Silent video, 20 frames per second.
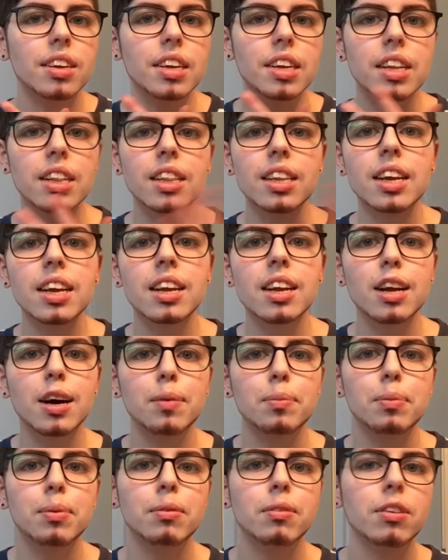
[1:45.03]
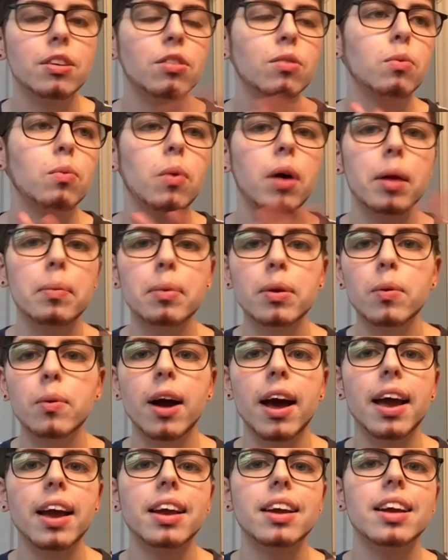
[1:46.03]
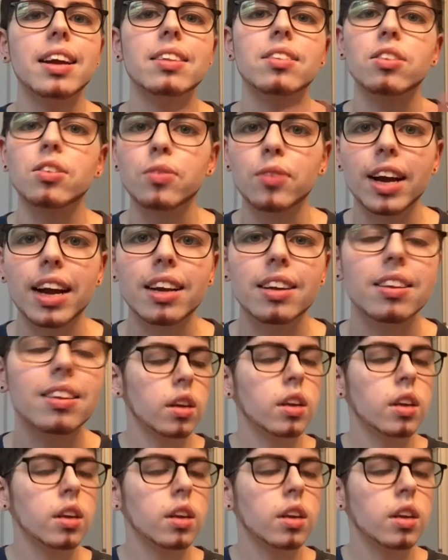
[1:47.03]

clean it up. Just wipe it away. It's great.